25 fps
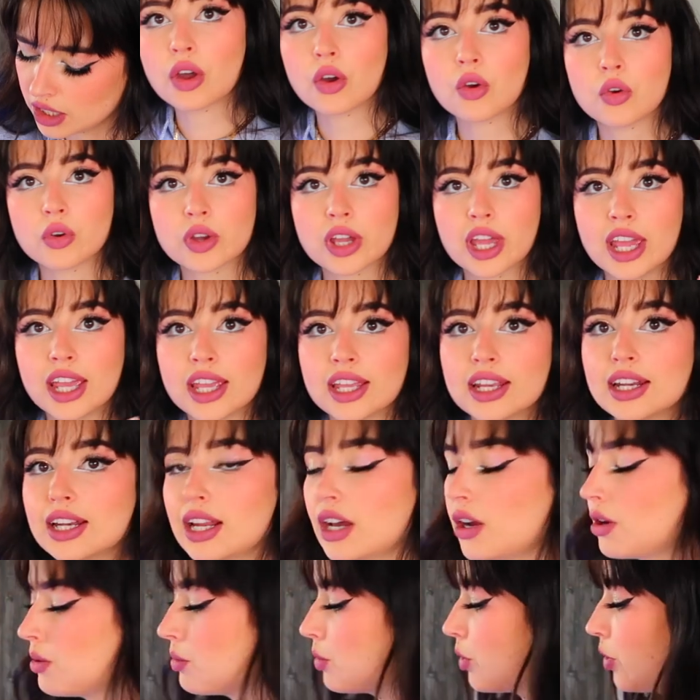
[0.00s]
Okay,
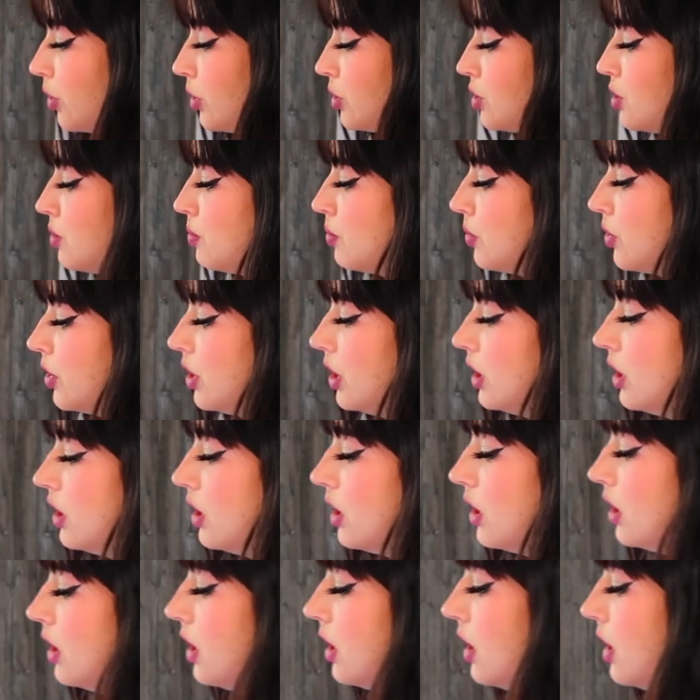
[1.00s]
now I'm going to put
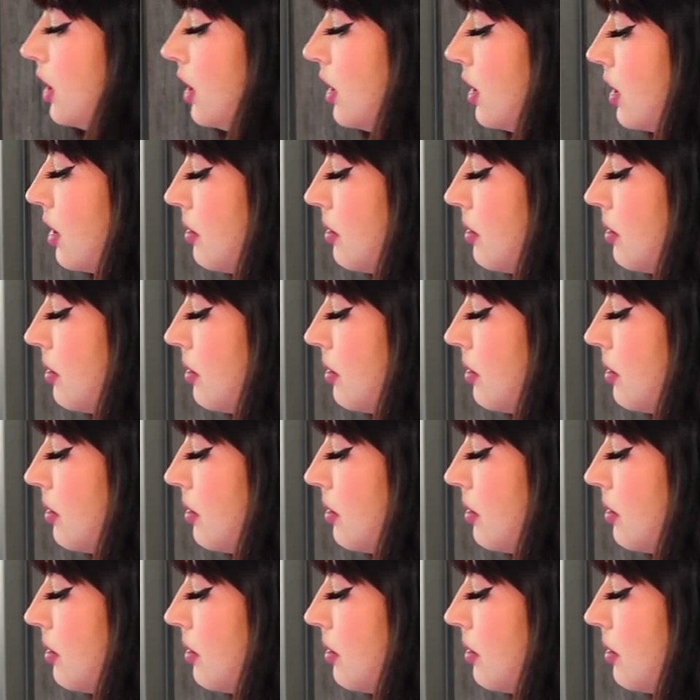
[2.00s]
it in